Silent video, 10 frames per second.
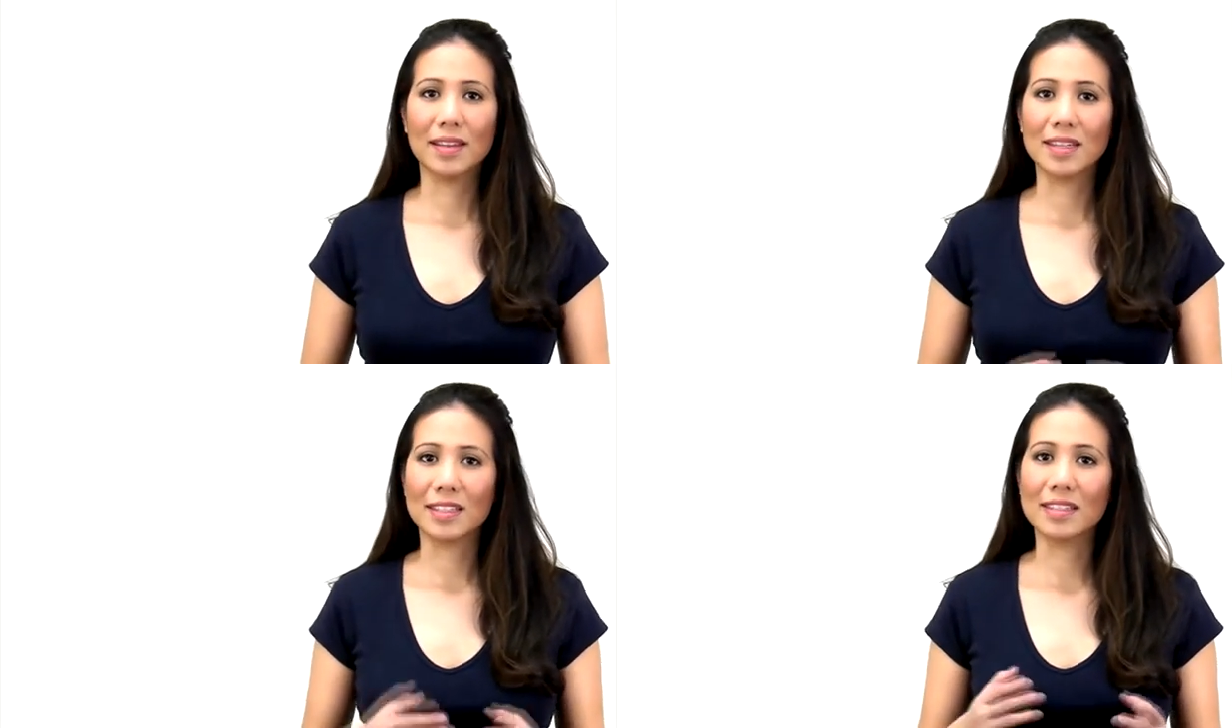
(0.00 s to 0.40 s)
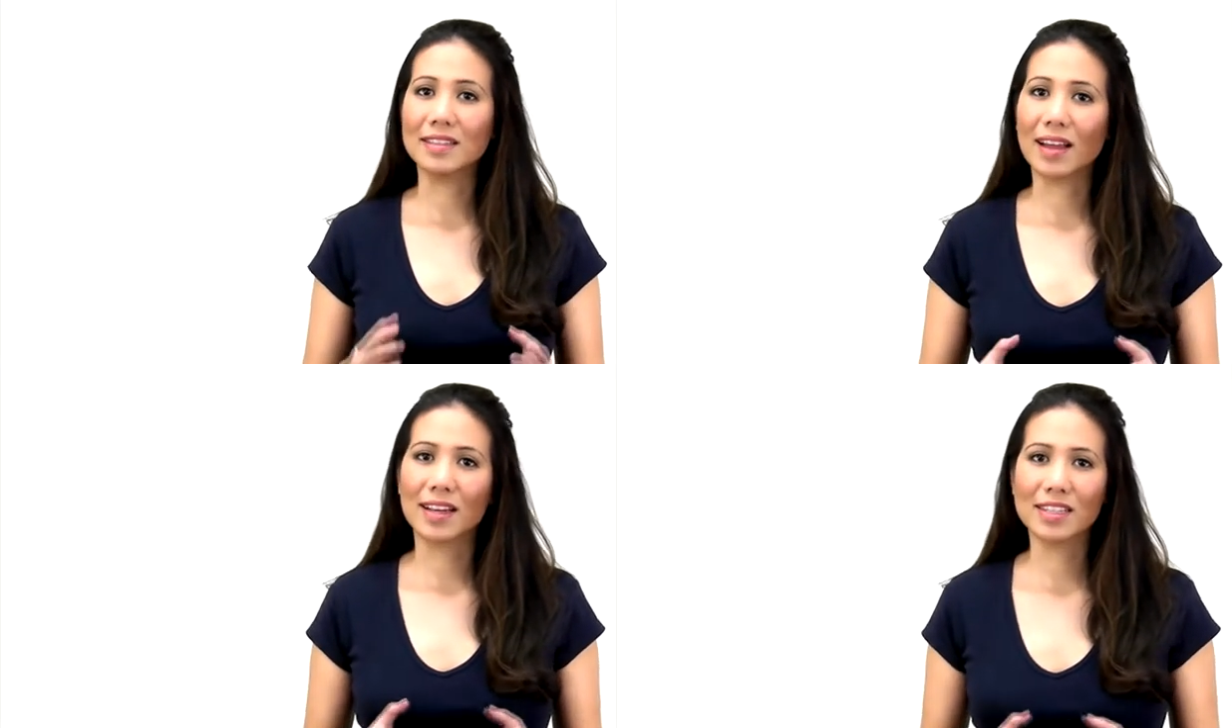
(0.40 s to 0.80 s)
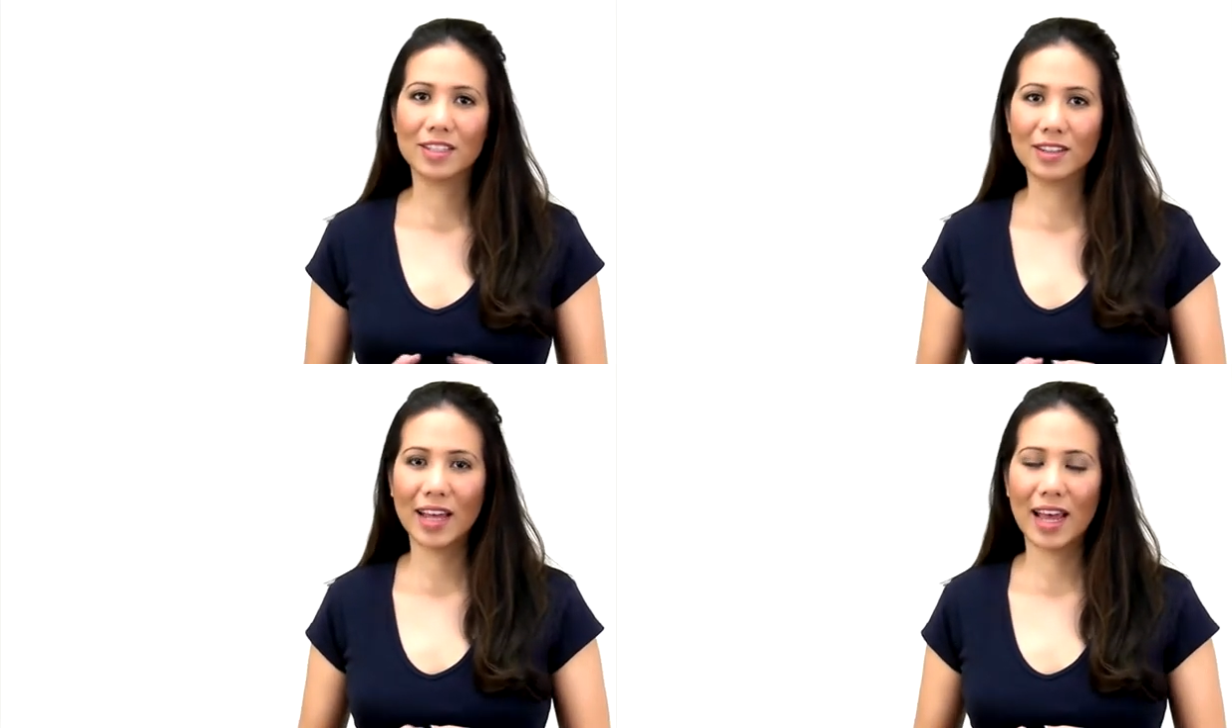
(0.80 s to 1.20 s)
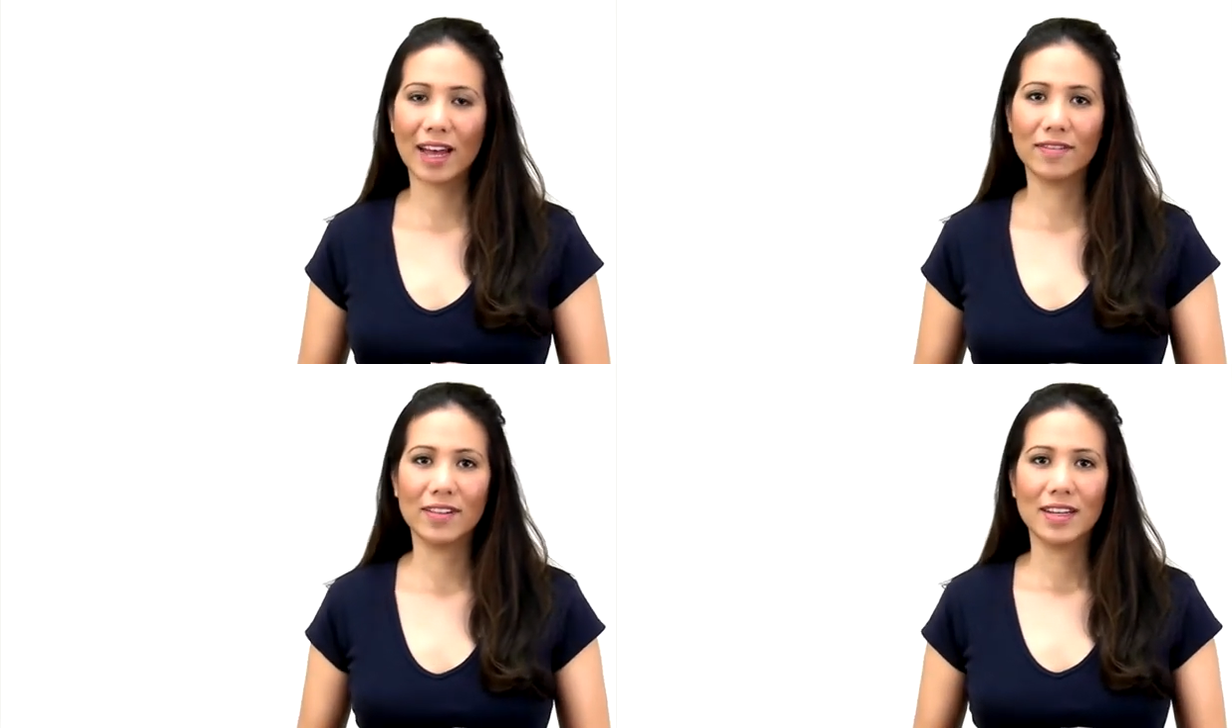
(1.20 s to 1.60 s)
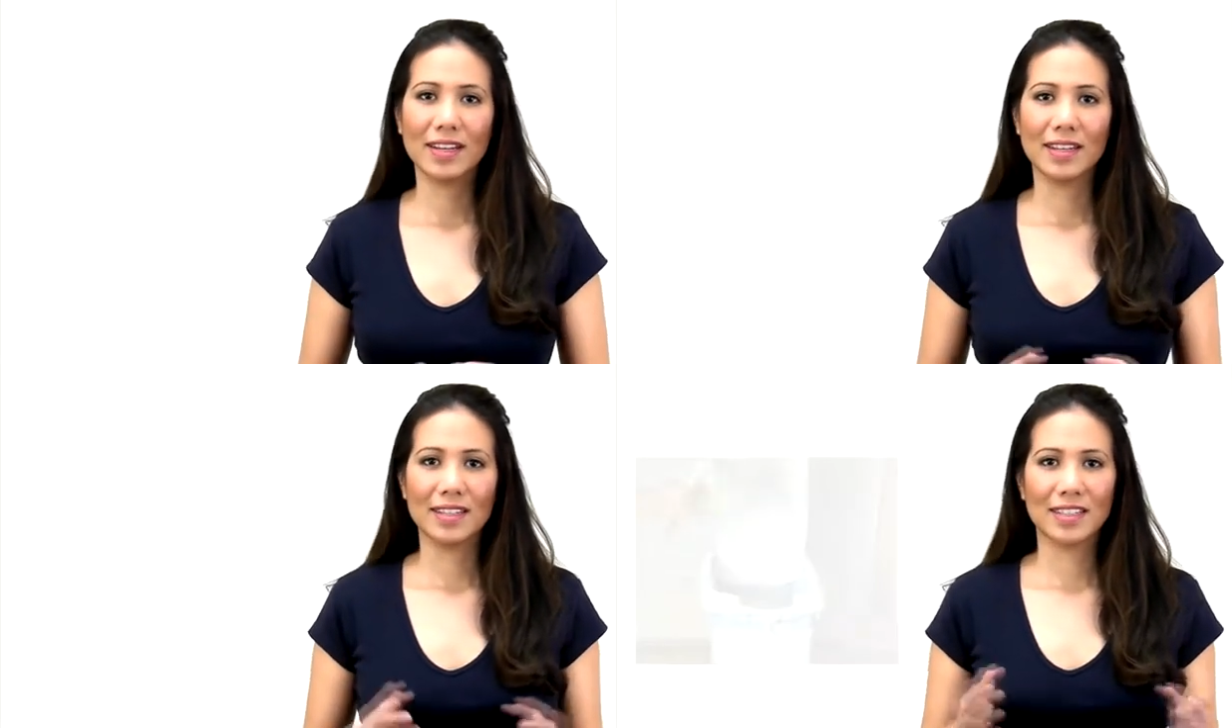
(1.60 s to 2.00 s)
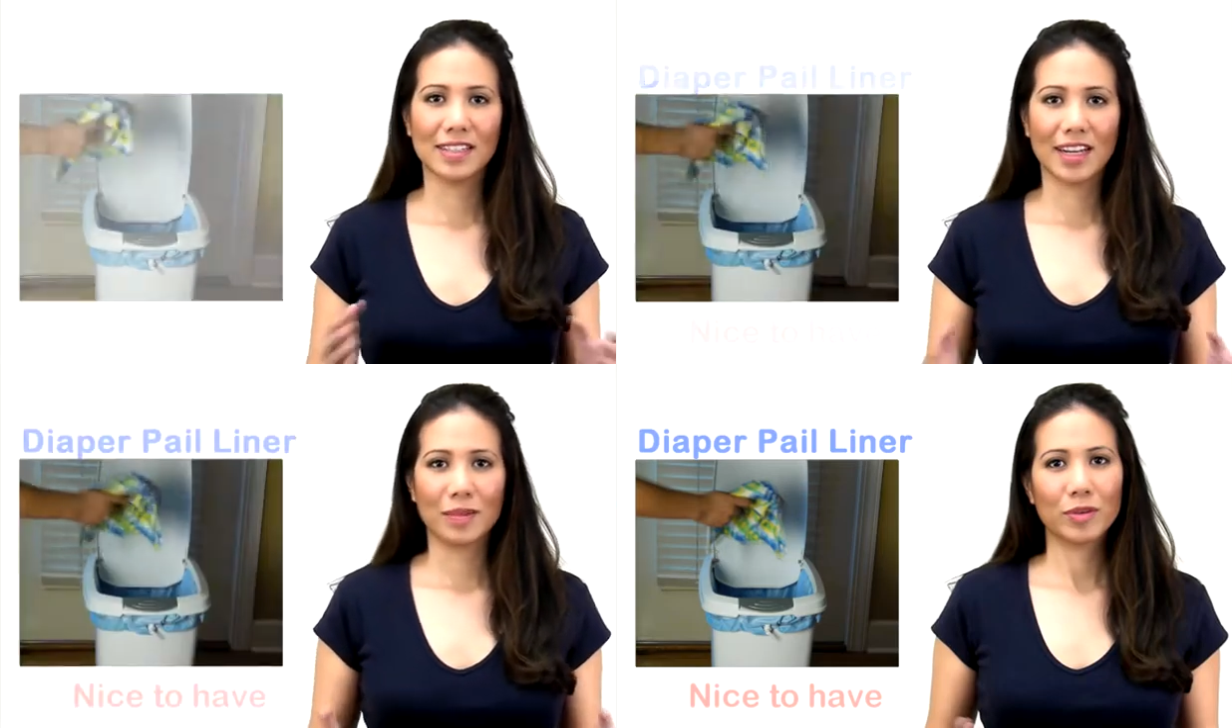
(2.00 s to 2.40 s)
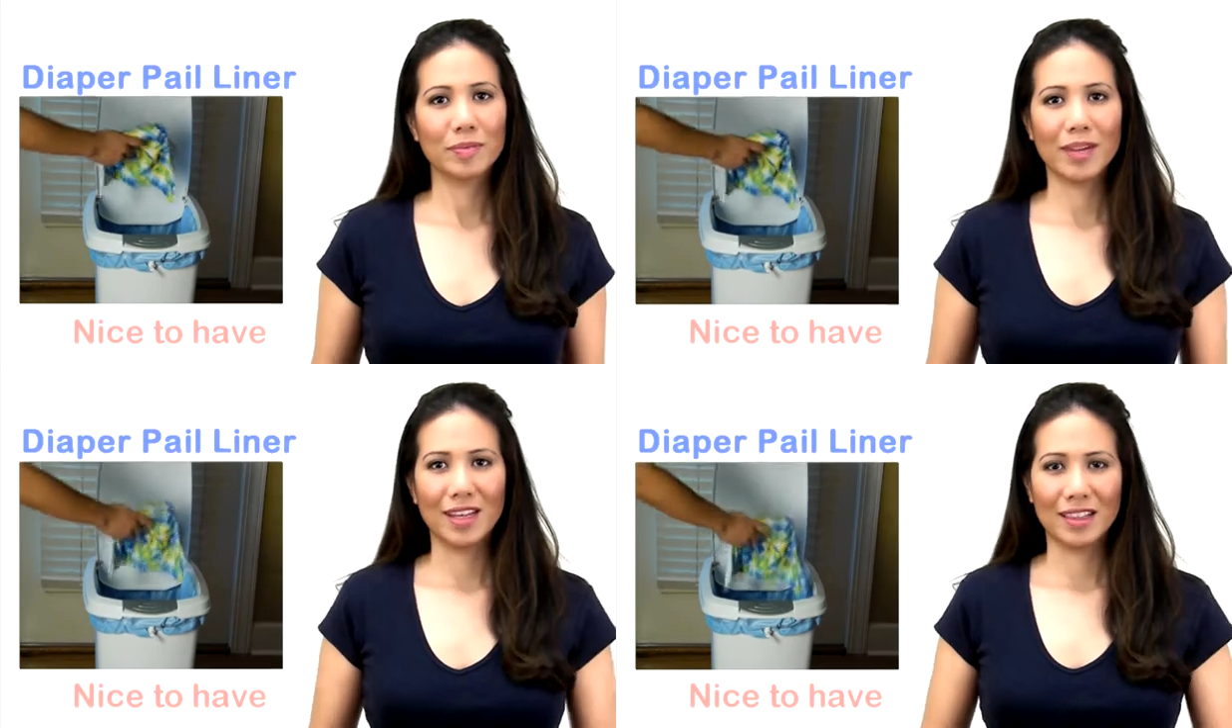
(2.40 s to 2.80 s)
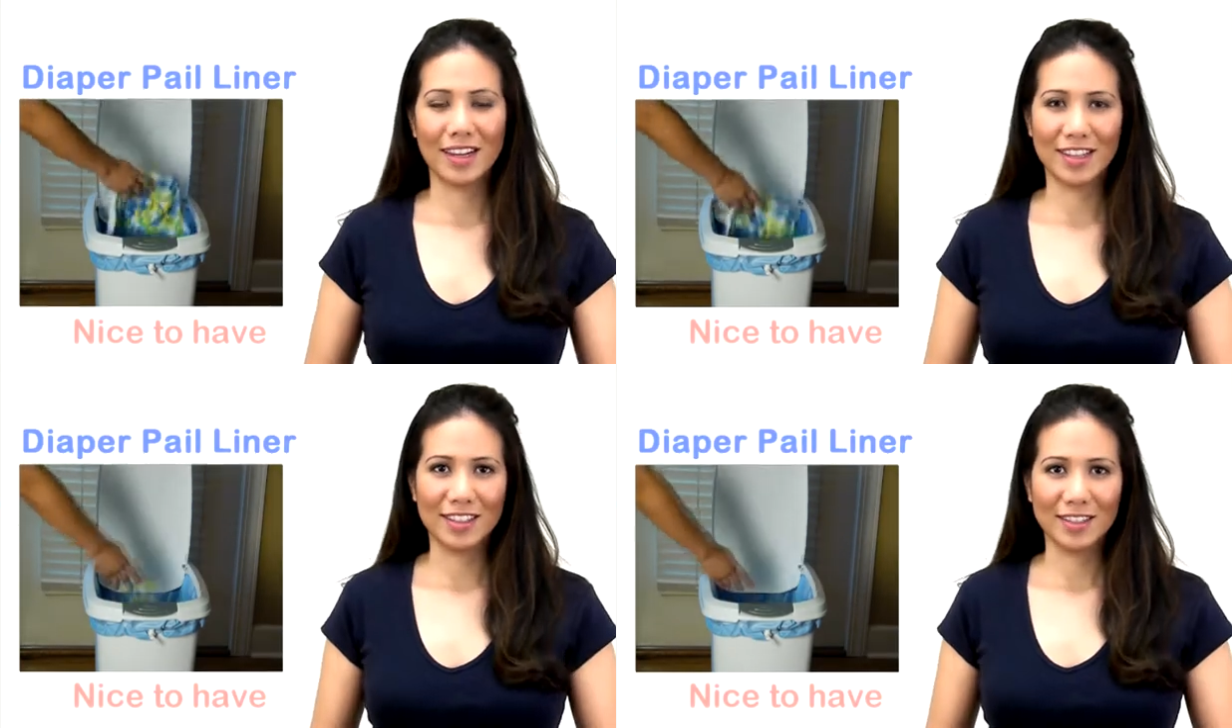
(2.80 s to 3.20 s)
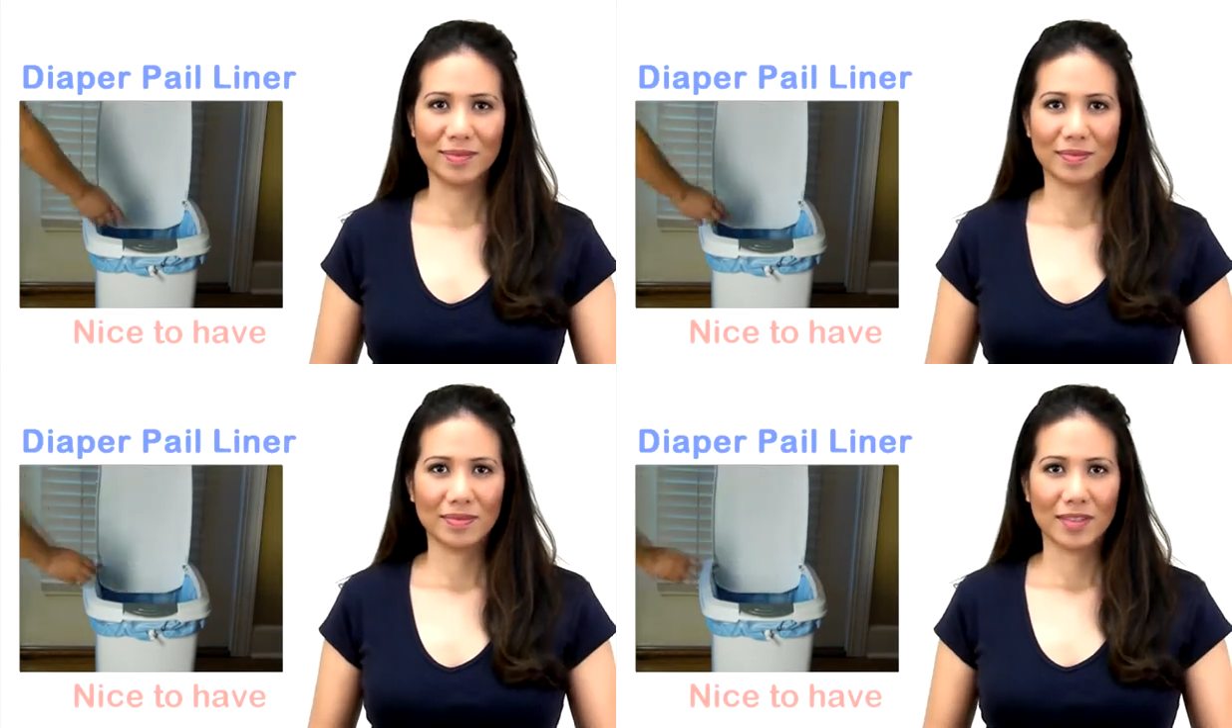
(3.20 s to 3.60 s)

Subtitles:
that's nice to have is a diaper pail liner.